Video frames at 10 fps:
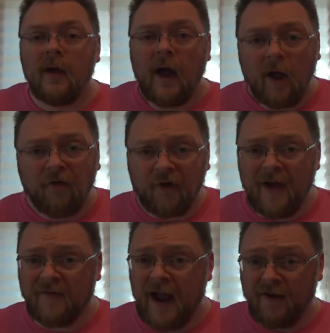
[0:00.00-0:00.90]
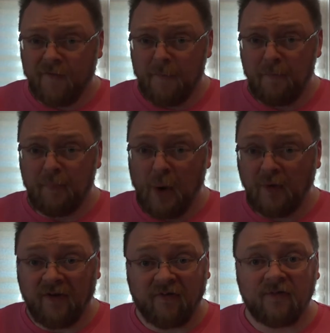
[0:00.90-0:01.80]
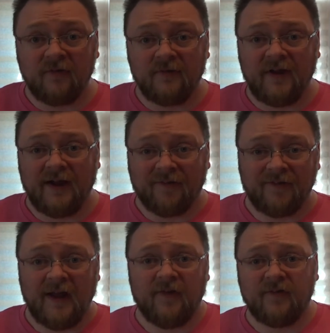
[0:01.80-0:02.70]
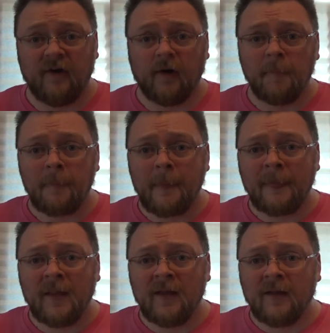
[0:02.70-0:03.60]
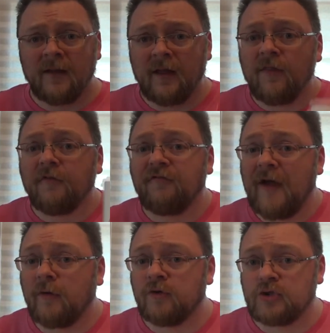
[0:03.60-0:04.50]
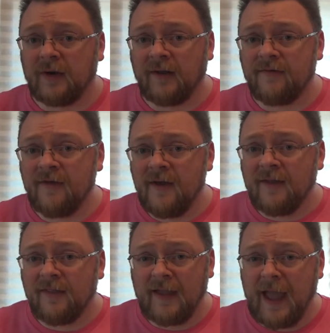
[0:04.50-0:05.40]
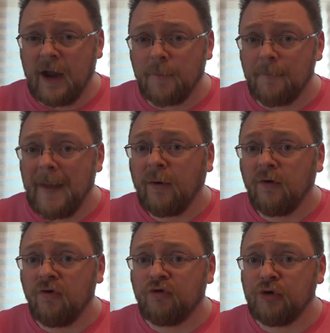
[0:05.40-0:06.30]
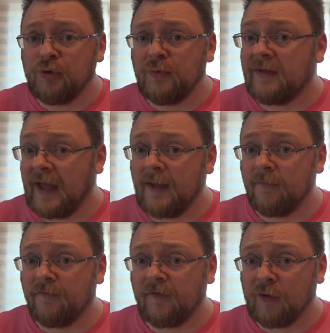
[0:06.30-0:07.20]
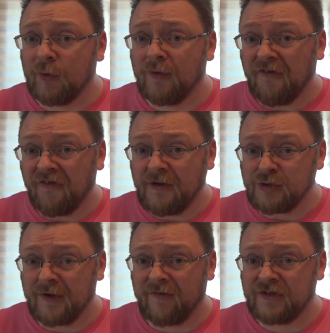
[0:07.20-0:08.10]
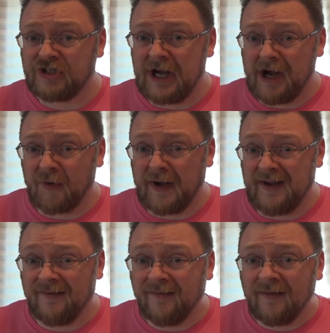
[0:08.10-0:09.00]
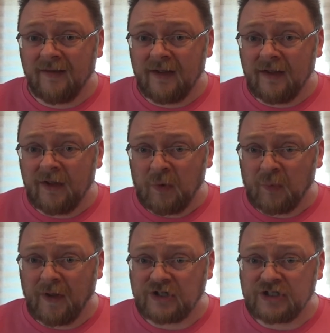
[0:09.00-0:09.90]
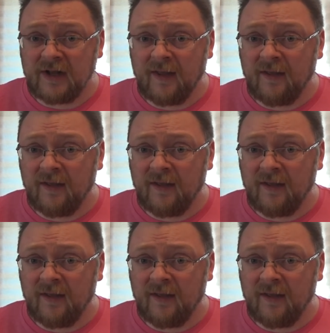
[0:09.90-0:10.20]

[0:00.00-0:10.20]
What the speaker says: I also have kind of a bonus taste test here. In the fountain drinks, they had Mountain Dew Game Fuel Citrus Cherry, which,